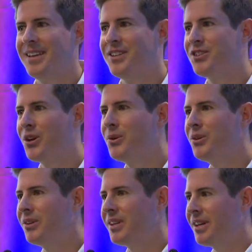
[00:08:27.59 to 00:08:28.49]
So
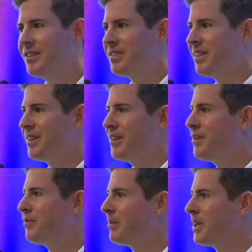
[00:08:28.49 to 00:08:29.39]
you can kind of see that the
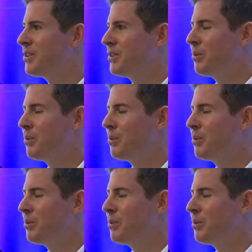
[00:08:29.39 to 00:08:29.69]
information,